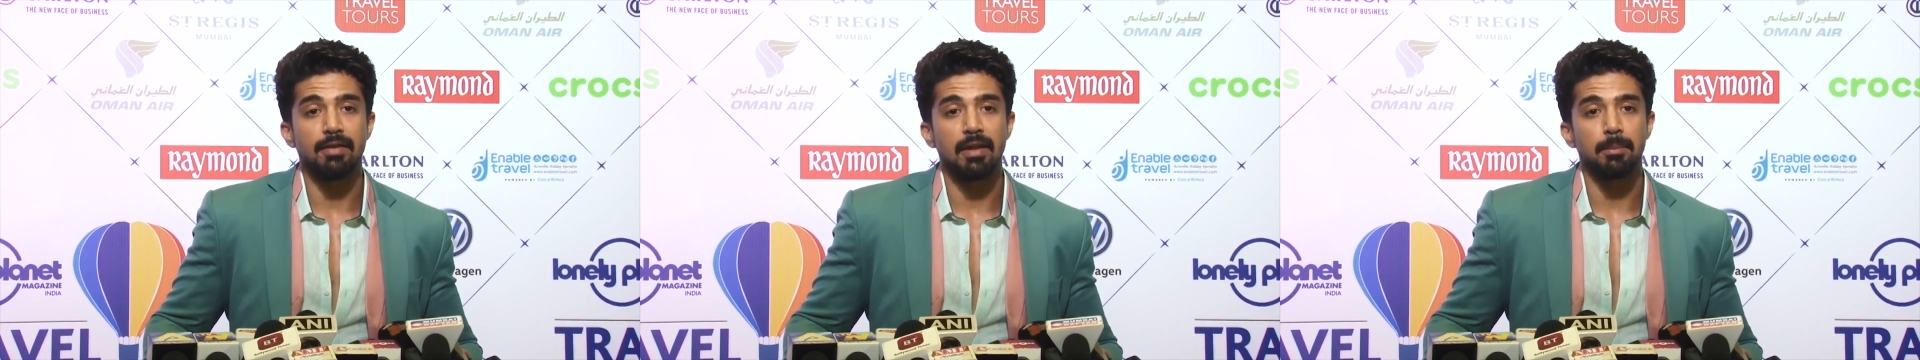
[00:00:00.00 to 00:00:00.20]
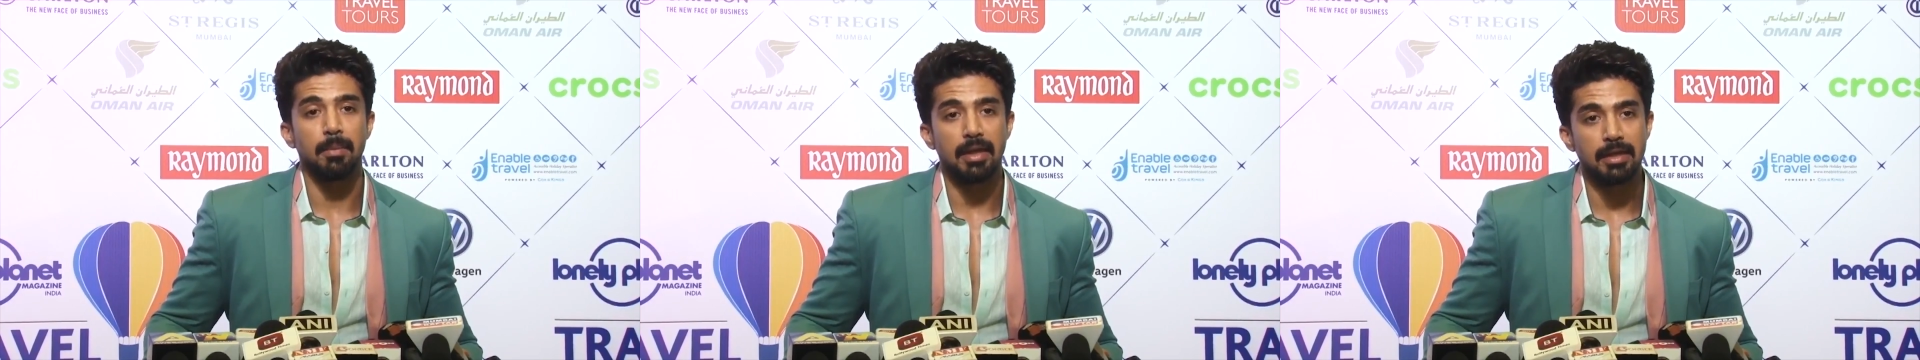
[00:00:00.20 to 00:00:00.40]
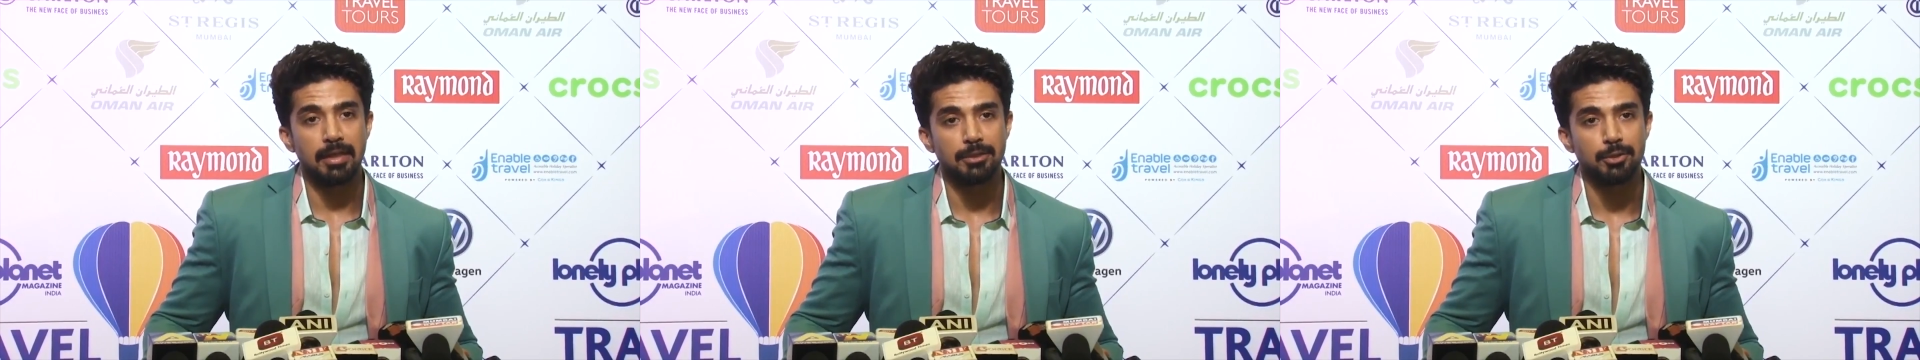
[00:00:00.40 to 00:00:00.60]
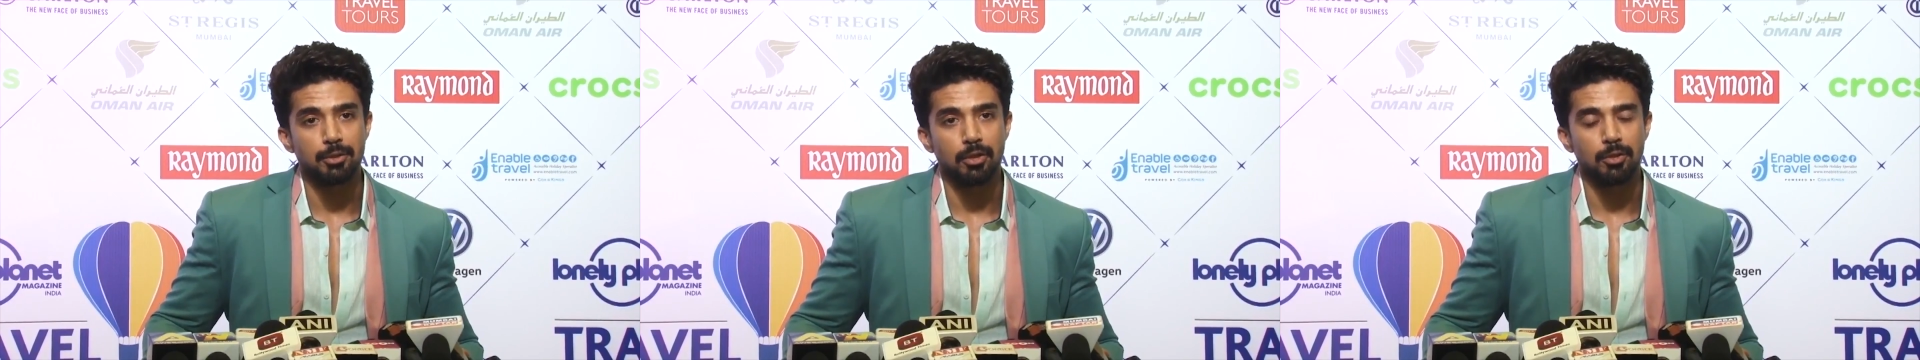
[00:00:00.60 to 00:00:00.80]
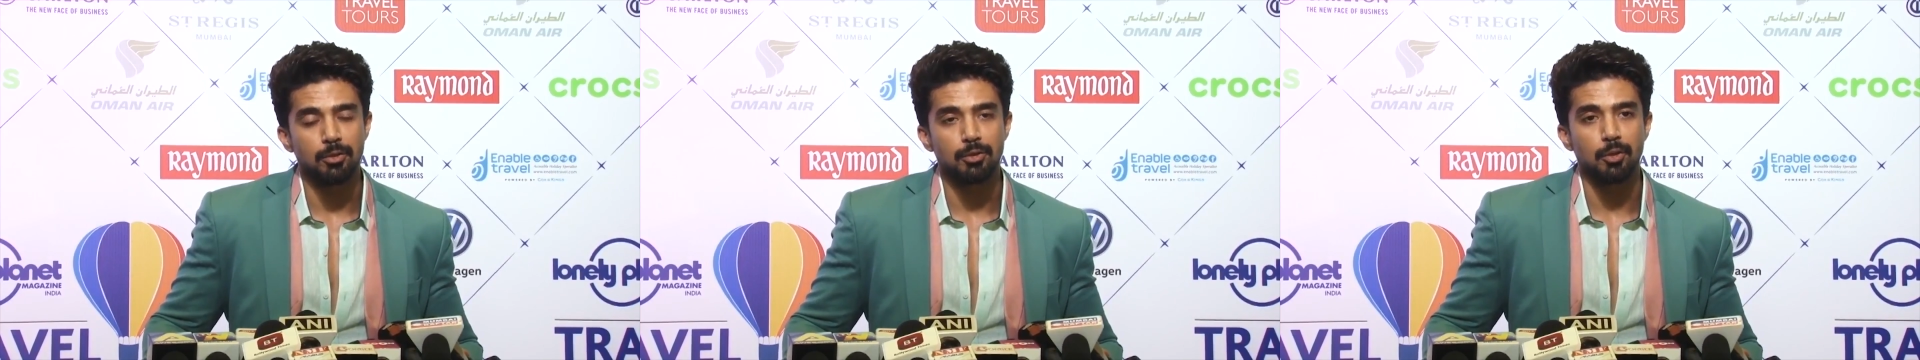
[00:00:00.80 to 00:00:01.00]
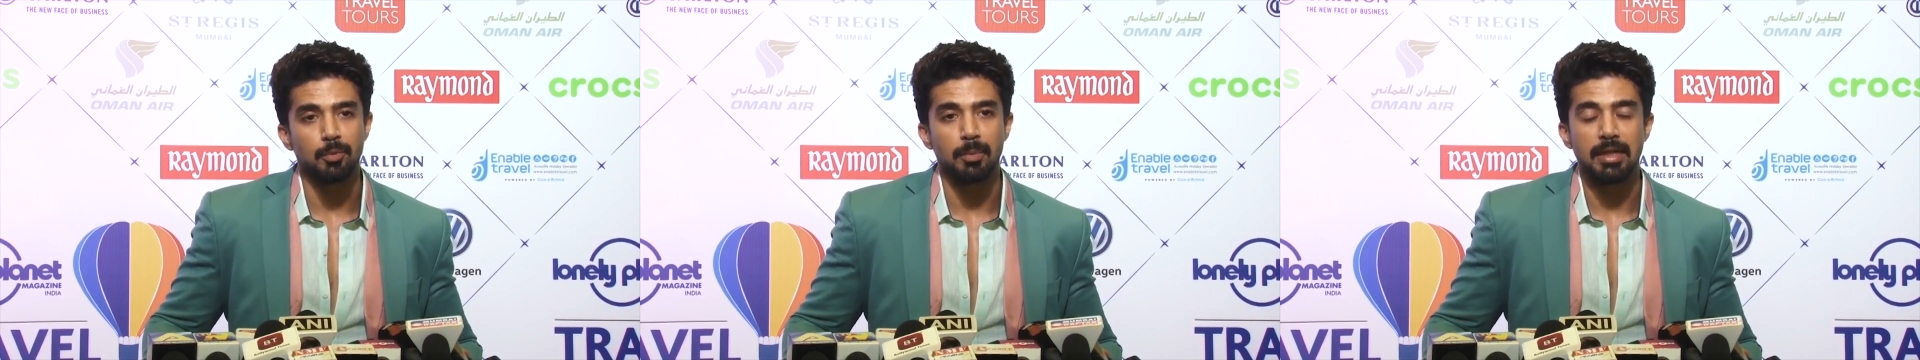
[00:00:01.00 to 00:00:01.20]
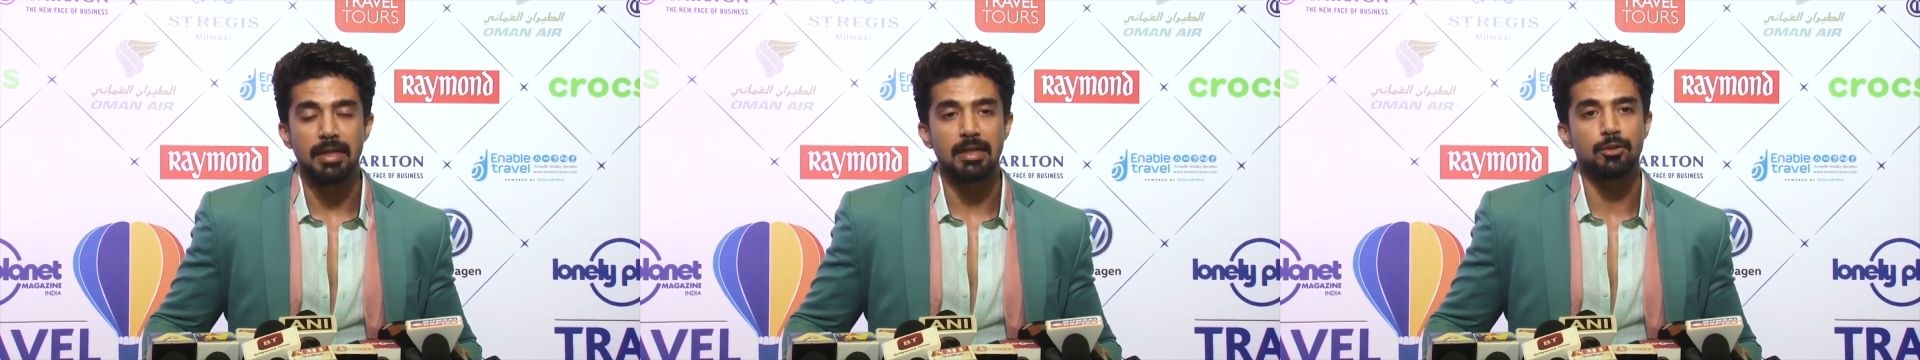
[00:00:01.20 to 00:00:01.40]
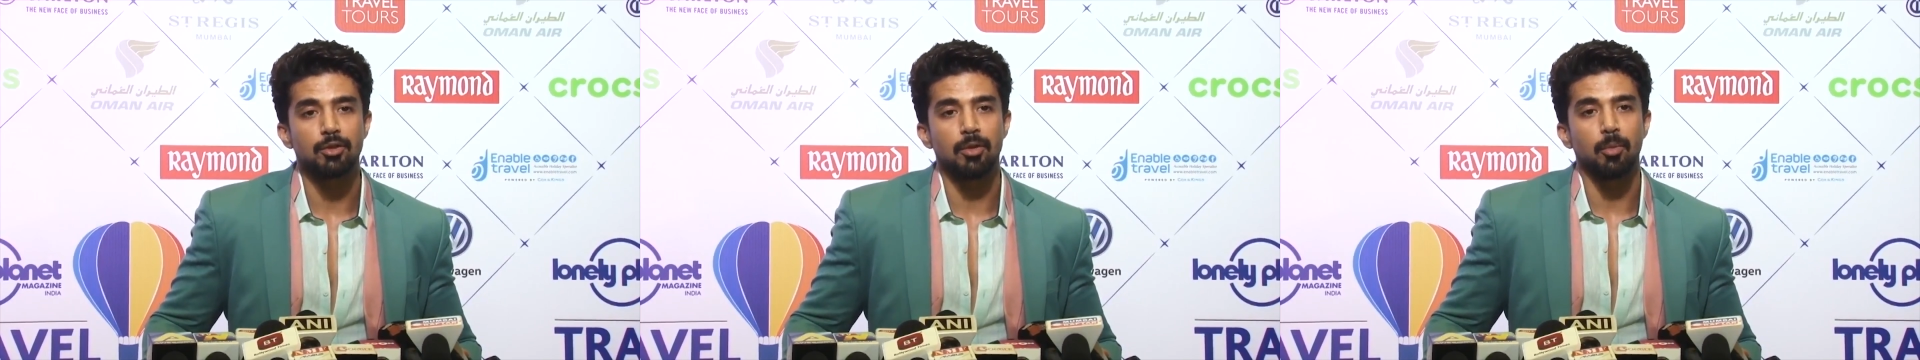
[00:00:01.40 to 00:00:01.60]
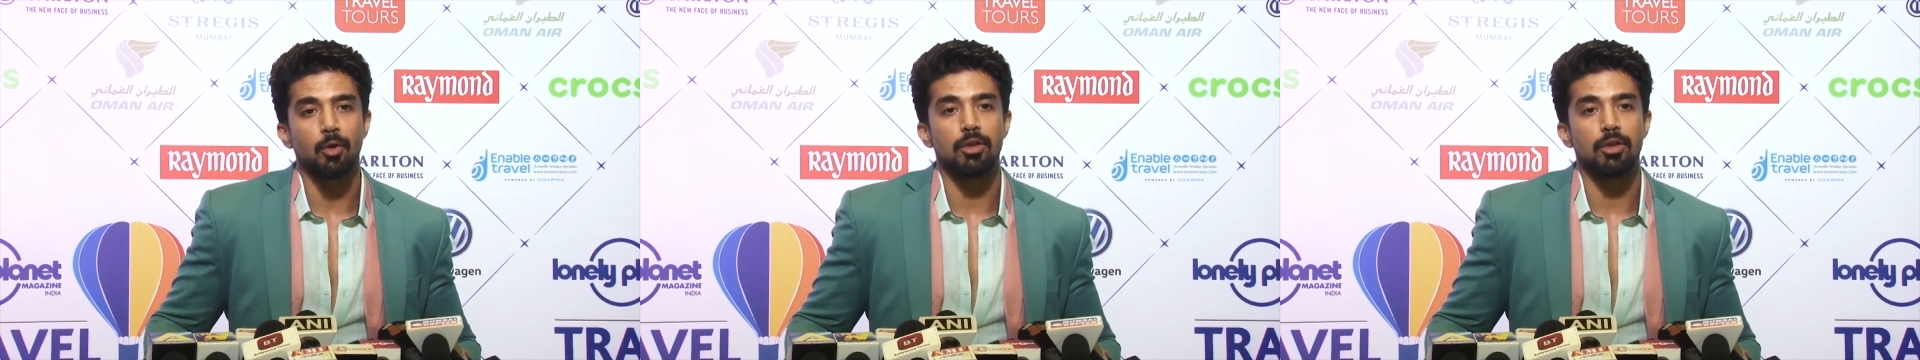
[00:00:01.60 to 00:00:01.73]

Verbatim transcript: fan main reh chuka hu to mere liye to ye